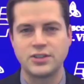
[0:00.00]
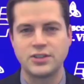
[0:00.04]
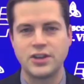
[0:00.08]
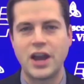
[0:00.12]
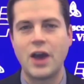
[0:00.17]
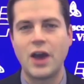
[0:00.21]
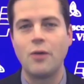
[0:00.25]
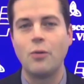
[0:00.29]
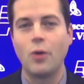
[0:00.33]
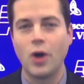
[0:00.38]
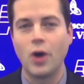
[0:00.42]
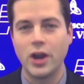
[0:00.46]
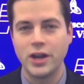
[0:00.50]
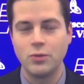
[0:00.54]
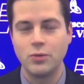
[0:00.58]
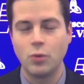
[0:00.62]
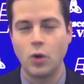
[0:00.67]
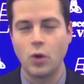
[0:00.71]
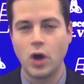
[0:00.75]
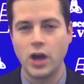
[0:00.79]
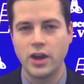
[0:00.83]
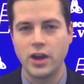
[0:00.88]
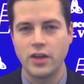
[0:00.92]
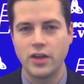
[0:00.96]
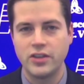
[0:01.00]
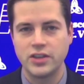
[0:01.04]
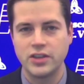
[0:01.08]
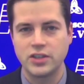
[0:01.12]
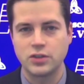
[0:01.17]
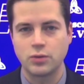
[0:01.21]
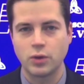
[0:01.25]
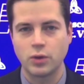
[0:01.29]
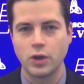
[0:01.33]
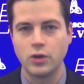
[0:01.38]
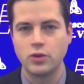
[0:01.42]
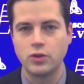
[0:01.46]
now 1-1 on
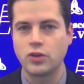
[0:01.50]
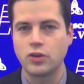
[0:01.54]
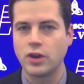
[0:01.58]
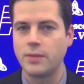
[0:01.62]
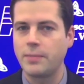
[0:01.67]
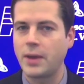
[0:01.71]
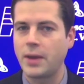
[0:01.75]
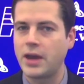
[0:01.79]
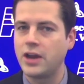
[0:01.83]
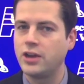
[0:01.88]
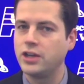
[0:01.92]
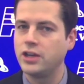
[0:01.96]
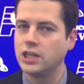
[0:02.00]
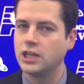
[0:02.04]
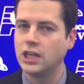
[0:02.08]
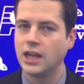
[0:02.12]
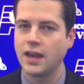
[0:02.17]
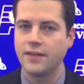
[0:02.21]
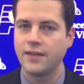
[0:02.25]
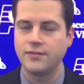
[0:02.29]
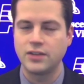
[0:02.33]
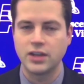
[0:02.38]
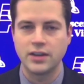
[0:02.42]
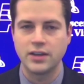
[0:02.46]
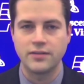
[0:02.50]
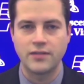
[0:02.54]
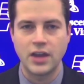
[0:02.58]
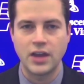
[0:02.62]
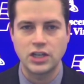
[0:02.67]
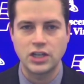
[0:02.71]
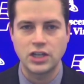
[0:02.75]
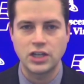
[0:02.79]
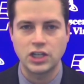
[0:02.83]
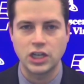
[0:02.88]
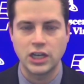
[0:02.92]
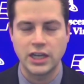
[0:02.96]
this road trip. I know you'd love to
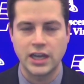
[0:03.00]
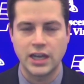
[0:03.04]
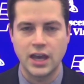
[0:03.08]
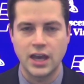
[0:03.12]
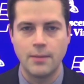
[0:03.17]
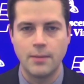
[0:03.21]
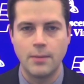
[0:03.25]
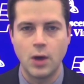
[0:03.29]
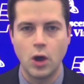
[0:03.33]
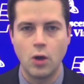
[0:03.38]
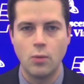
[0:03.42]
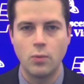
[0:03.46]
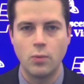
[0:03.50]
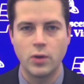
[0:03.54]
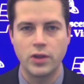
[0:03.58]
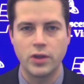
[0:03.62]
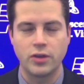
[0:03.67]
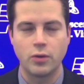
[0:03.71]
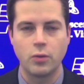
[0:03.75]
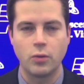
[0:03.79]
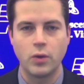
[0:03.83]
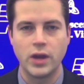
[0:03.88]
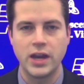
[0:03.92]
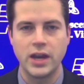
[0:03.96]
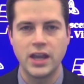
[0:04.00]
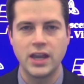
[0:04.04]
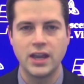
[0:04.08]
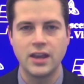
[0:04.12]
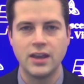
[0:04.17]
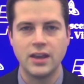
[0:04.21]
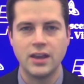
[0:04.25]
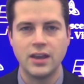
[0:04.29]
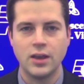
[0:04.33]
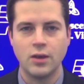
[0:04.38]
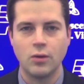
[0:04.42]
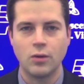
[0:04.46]
eventually come home with a winning
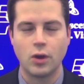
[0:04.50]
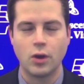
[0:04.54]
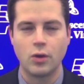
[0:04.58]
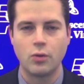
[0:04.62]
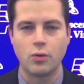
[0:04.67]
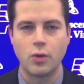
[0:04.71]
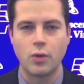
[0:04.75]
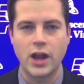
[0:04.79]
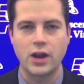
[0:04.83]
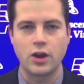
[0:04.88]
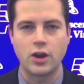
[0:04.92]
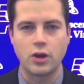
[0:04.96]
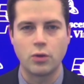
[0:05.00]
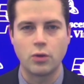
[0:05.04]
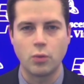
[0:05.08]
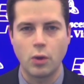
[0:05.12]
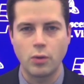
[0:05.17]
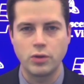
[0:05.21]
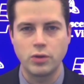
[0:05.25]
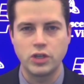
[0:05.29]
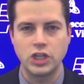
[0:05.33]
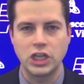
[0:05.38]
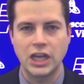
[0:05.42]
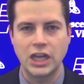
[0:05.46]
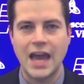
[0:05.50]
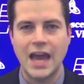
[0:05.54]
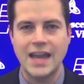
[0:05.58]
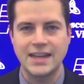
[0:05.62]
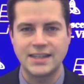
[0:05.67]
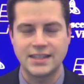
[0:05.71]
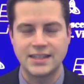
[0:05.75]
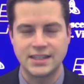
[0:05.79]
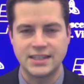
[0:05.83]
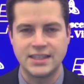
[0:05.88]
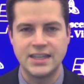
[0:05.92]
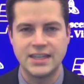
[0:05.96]
road record. What would you
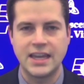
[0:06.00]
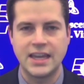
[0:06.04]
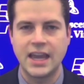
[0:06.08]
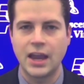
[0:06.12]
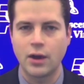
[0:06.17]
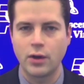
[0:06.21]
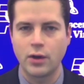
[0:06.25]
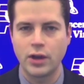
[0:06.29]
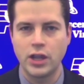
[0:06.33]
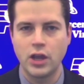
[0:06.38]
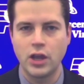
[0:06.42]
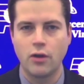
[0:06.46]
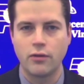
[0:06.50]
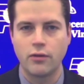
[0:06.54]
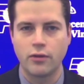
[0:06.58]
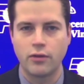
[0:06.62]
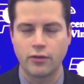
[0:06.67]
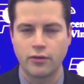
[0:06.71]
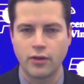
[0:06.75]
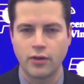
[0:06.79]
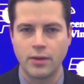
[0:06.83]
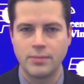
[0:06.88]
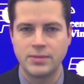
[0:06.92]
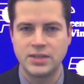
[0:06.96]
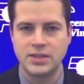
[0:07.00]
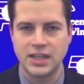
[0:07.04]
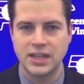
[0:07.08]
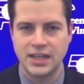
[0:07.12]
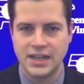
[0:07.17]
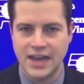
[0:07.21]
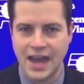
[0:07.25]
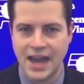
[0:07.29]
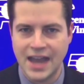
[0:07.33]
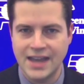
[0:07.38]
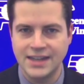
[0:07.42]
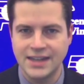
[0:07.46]
like to see carry over from
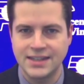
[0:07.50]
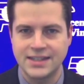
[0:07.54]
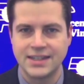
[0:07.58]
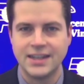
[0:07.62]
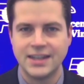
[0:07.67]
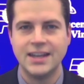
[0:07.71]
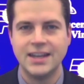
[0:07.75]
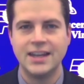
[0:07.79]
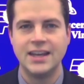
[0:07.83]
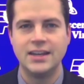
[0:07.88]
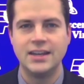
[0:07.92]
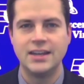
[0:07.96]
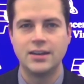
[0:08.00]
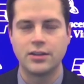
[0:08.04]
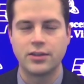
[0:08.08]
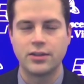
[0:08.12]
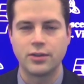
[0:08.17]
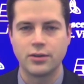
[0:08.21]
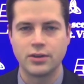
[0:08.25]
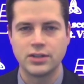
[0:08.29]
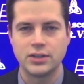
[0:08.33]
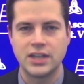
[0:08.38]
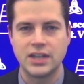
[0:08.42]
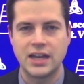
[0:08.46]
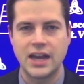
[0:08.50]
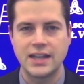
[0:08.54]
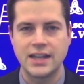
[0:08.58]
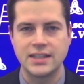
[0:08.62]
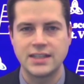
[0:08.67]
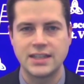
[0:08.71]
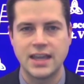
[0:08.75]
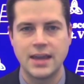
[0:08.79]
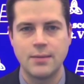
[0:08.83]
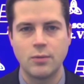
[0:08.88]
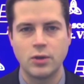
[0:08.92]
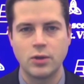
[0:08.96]
tonight into Thursday
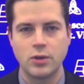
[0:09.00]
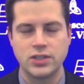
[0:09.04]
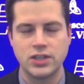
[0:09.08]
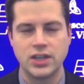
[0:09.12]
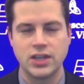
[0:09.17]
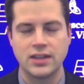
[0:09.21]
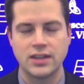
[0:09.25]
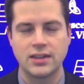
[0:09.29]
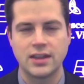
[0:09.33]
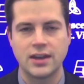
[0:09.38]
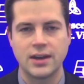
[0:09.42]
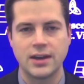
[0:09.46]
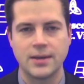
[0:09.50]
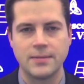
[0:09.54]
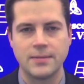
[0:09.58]
night's game once you get there?